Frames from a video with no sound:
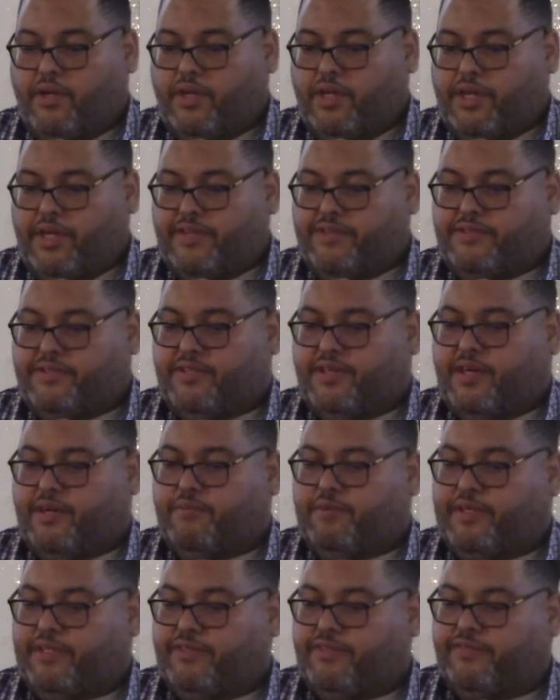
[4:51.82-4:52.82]
His
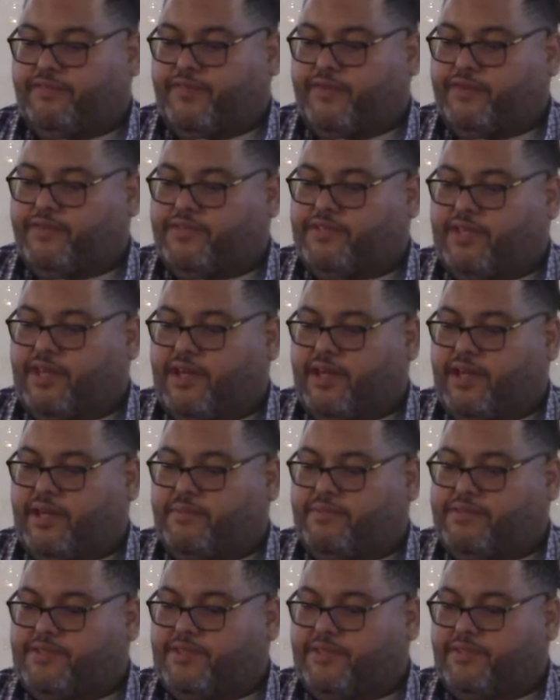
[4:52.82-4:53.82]
coming the first
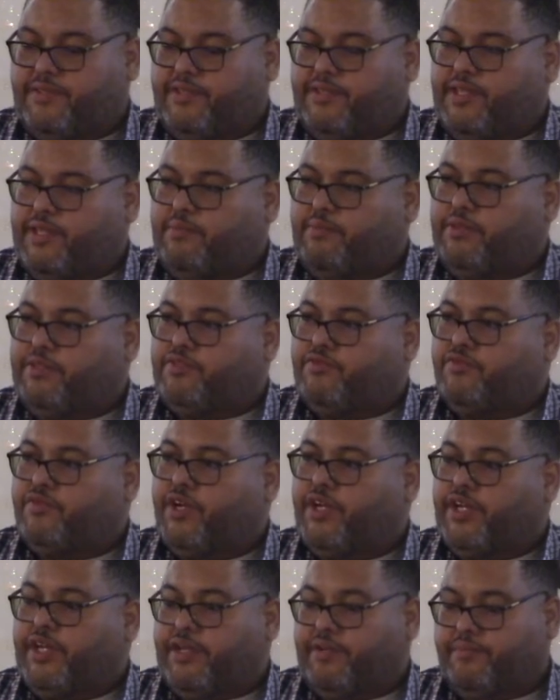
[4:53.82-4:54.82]
time sent the demons
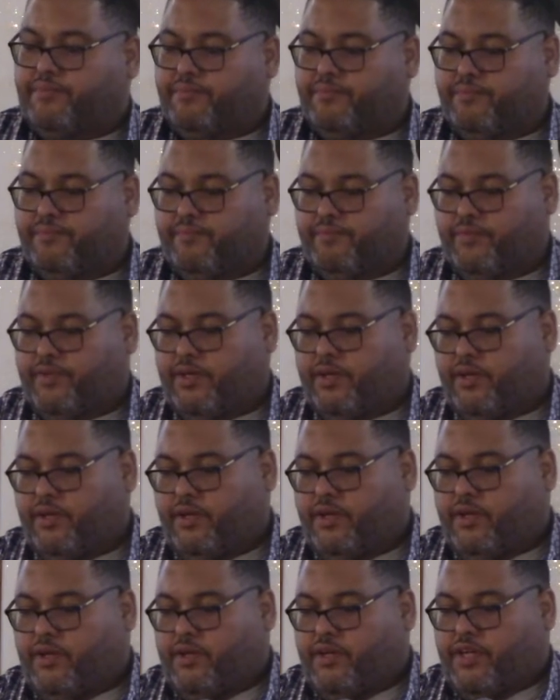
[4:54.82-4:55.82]
running.
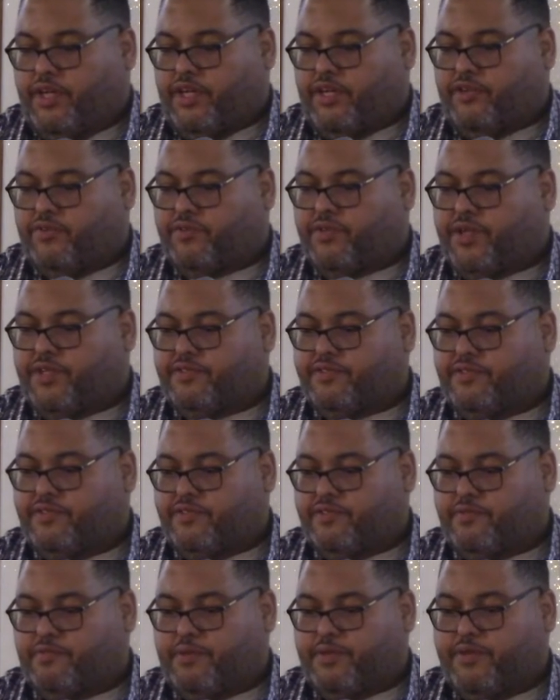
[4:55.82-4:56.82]
He crushed the
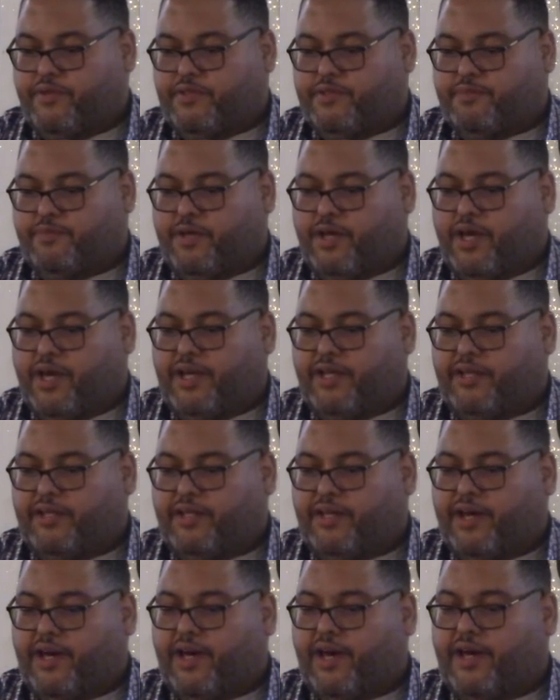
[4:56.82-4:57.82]
spirits behind the
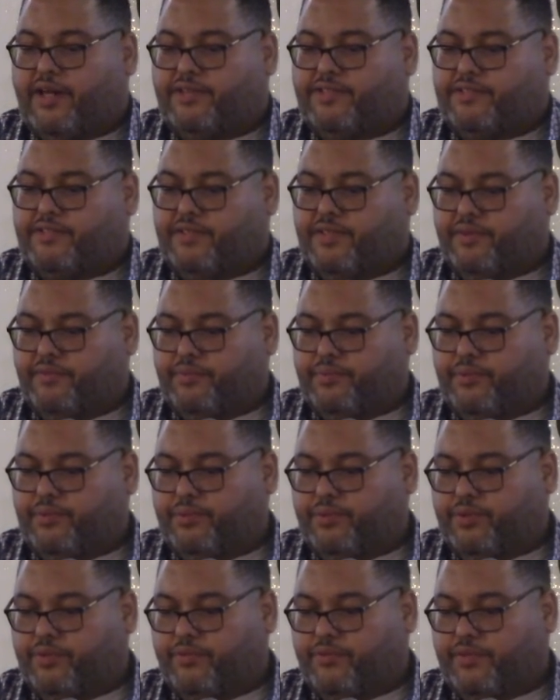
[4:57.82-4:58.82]
gods that
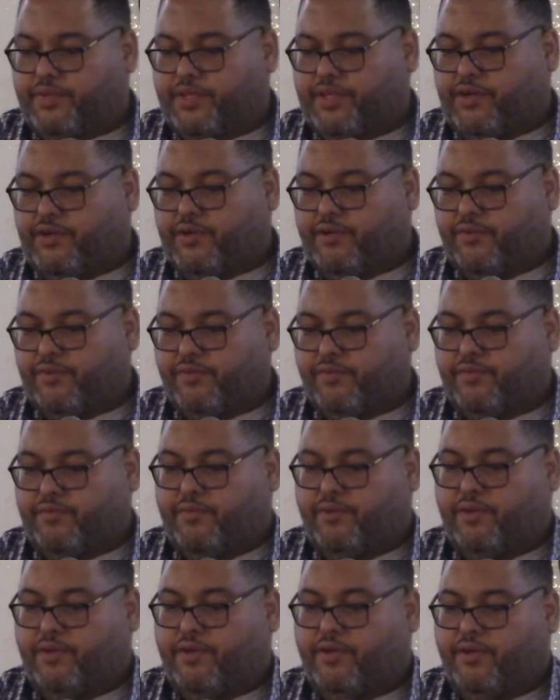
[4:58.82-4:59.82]
ruled over the earth
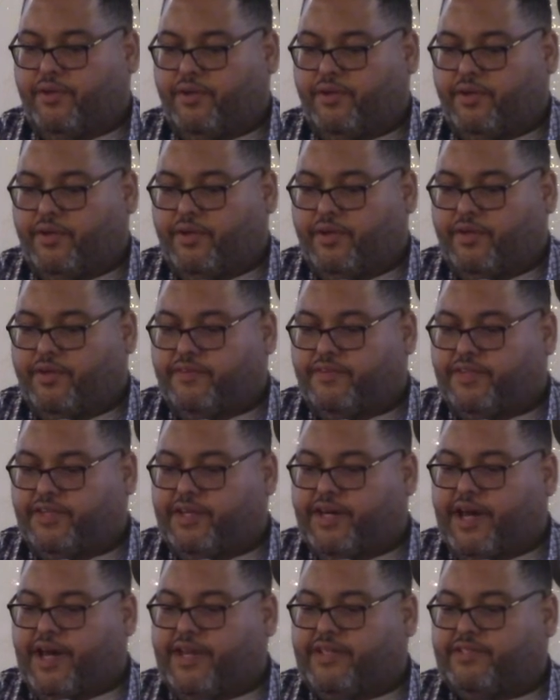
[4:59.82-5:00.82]
the
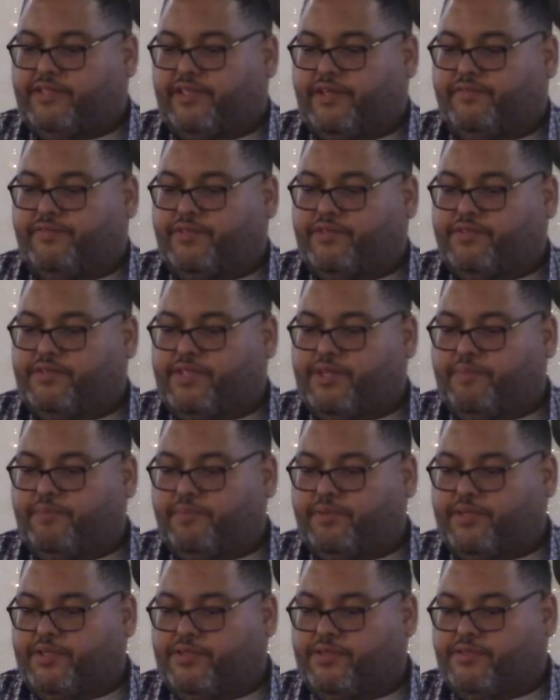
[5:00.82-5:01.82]
gods left their
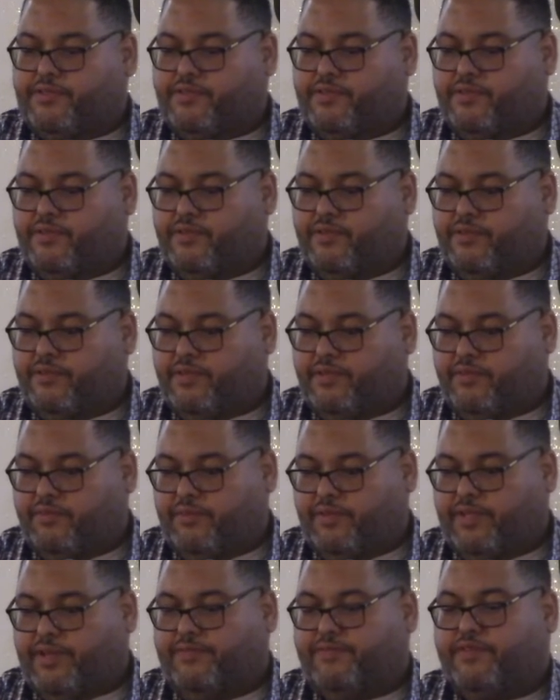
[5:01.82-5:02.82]
templates, their,
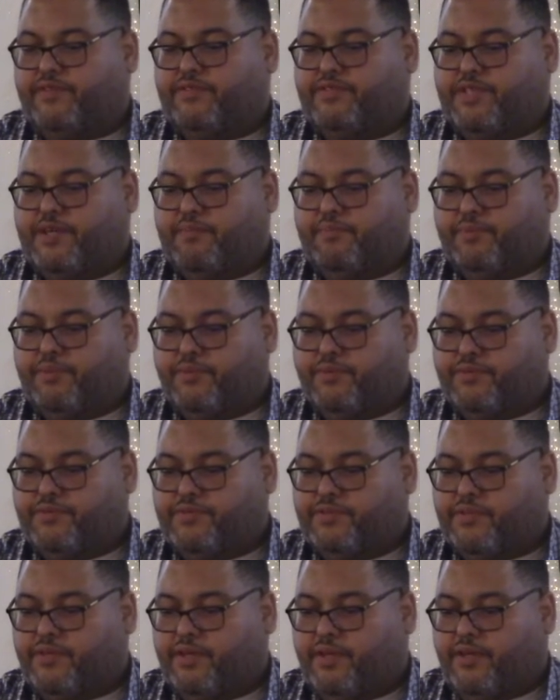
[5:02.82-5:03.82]
left their temples